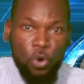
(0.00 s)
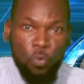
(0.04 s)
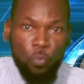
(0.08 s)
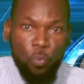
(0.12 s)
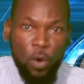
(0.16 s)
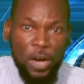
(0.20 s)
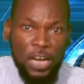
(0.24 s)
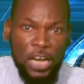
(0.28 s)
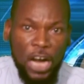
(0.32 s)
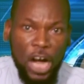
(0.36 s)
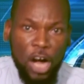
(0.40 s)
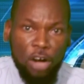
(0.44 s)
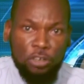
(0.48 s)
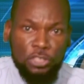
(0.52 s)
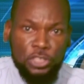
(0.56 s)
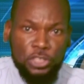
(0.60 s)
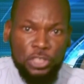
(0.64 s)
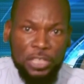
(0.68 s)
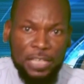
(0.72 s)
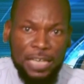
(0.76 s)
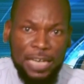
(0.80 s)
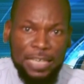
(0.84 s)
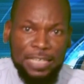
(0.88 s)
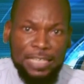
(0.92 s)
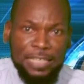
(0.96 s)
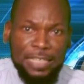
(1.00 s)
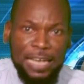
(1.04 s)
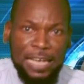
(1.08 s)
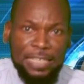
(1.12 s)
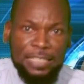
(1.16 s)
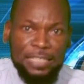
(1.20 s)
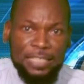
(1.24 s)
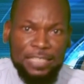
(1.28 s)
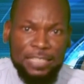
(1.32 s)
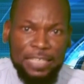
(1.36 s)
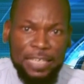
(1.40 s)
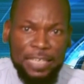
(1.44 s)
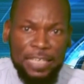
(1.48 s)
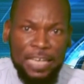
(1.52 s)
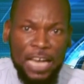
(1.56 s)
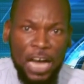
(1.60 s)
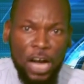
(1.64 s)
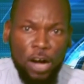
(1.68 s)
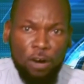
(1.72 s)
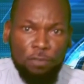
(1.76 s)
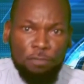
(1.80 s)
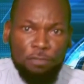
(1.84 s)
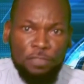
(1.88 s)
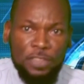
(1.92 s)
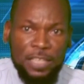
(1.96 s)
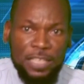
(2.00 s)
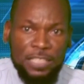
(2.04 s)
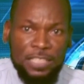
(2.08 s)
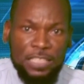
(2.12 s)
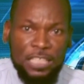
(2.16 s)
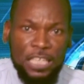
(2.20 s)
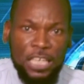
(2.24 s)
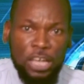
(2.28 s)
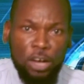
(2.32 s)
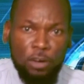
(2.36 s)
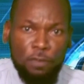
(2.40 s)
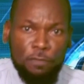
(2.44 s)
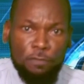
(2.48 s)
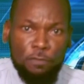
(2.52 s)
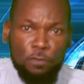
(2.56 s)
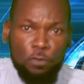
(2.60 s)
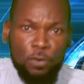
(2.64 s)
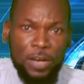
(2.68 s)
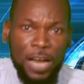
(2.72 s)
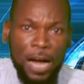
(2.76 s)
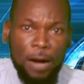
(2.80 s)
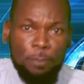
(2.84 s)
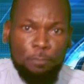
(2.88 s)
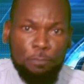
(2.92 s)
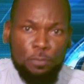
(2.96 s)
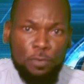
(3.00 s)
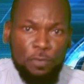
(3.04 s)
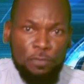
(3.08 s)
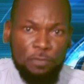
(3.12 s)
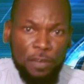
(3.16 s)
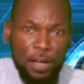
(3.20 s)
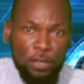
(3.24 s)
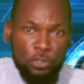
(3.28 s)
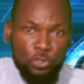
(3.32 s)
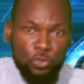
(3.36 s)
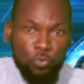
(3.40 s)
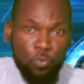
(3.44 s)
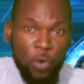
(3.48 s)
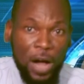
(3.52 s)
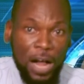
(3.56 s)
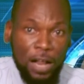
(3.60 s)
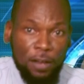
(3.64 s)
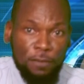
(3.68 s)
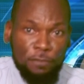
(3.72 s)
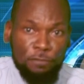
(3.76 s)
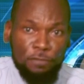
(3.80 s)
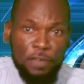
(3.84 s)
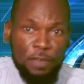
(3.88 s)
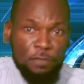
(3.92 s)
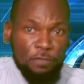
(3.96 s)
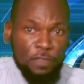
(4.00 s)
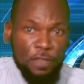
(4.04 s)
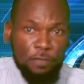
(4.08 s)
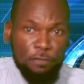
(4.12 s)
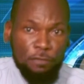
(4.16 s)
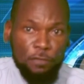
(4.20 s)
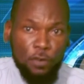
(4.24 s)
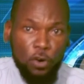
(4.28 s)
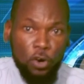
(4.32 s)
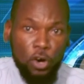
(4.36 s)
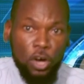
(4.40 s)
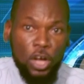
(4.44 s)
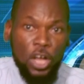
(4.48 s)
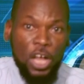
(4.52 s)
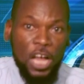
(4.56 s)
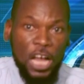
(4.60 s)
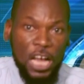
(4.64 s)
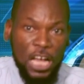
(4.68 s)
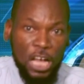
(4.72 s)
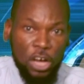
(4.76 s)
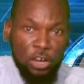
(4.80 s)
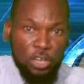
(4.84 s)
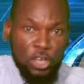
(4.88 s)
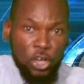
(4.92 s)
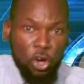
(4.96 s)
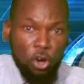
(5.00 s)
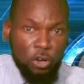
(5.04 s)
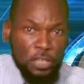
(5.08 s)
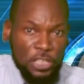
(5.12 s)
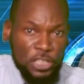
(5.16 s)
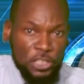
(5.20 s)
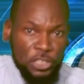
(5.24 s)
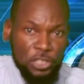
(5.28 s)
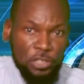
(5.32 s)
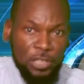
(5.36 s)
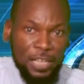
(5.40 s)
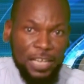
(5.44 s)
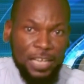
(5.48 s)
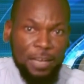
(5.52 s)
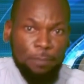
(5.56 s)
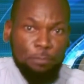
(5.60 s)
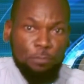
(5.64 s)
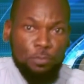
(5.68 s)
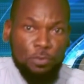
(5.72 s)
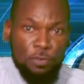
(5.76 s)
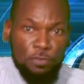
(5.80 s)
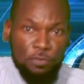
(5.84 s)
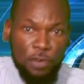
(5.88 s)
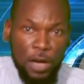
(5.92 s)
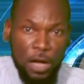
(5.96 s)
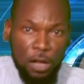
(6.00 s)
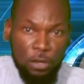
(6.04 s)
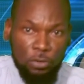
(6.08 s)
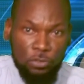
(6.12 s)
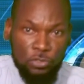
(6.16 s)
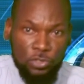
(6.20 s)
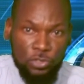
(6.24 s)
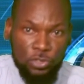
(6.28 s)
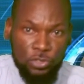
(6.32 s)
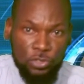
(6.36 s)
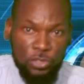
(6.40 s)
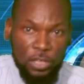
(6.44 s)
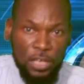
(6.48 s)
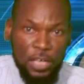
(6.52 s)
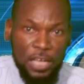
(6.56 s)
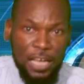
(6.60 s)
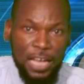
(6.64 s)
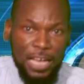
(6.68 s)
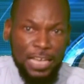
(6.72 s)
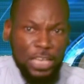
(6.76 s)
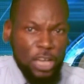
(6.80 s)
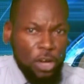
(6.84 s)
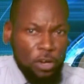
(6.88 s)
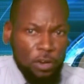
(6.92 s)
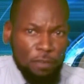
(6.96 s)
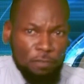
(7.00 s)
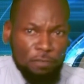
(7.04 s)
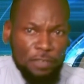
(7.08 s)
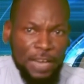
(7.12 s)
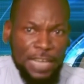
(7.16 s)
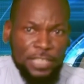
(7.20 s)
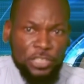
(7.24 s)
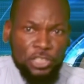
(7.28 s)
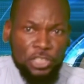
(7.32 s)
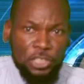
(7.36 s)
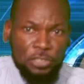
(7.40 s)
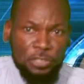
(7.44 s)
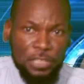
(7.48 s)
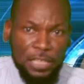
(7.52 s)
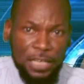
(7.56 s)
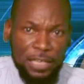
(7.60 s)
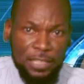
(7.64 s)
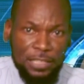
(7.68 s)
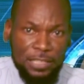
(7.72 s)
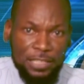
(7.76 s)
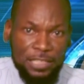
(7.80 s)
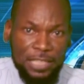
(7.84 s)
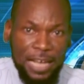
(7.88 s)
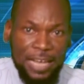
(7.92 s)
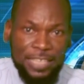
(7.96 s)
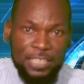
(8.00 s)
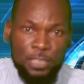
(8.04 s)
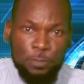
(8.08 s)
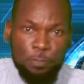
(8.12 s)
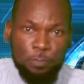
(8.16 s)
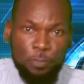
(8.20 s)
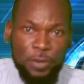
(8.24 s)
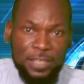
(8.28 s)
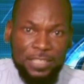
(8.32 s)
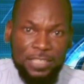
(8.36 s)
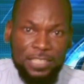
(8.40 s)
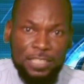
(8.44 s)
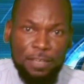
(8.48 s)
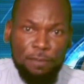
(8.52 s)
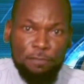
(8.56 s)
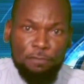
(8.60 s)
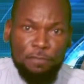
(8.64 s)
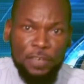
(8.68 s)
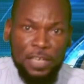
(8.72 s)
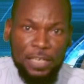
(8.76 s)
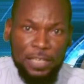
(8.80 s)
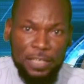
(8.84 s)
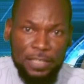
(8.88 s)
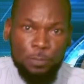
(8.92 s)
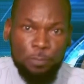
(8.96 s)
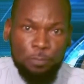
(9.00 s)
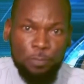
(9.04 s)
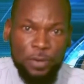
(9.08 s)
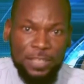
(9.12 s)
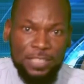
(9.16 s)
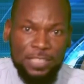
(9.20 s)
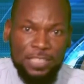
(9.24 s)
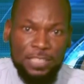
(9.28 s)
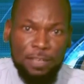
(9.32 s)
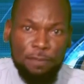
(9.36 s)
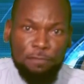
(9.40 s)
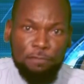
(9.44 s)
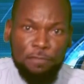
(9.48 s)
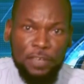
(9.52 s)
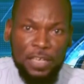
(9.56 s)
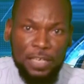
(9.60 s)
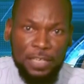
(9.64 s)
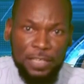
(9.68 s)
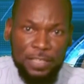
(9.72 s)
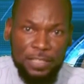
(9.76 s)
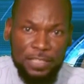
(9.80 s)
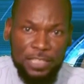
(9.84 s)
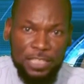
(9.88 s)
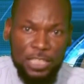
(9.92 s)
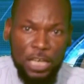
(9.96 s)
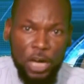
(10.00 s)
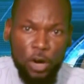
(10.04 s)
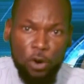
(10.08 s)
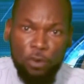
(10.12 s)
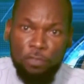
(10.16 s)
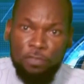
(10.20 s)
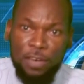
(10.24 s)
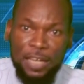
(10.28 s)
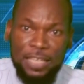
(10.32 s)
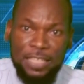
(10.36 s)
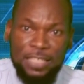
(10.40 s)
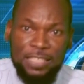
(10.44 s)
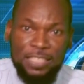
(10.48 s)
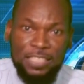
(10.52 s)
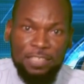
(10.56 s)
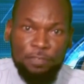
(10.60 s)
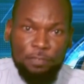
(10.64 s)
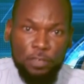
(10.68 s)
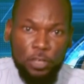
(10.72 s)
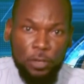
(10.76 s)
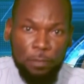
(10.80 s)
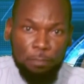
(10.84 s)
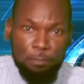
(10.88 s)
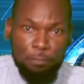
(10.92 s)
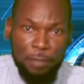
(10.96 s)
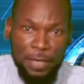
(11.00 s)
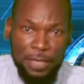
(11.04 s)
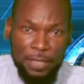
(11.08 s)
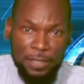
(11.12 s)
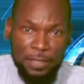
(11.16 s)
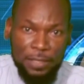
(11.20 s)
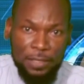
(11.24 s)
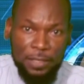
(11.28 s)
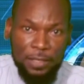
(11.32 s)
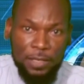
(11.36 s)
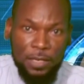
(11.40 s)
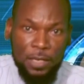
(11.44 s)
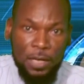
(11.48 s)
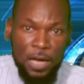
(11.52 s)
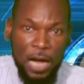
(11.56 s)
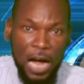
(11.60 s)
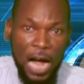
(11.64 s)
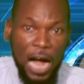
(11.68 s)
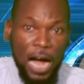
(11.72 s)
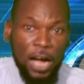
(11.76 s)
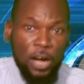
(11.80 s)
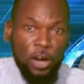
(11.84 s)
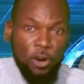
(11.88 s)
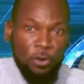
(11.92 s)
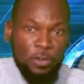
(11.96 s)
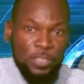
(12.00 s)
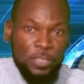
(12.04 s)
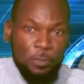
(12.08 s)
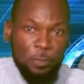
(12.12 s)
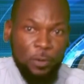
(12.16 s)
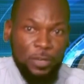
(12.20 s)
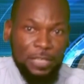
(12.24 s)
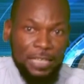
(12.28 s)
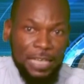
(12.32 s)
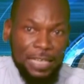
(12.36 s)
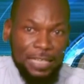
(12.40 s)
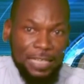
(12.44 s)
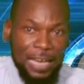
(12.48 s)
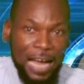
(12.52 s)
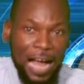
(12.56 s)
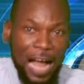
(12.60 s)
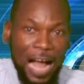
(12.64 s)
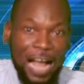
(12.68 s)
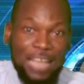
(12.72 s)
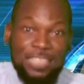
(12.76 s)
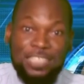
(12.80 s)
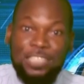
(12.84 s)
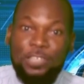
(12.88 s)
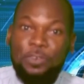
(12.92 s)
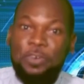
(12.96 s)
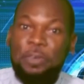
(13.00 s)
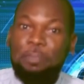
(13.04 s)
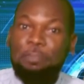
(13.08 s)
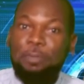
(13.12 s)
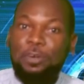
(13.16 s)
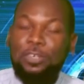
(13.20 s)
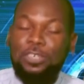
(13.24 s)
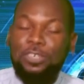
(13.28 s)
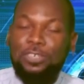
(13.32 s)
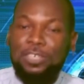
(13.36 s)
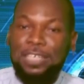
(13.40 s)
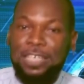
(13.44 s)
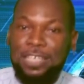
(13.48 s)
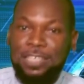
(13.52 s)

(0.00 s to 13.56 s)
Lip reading: 119 of these got full approvals, while 54 got conditional approvals. A lot of Nigerians expressed their feelings over this development. Our correspondent has the report on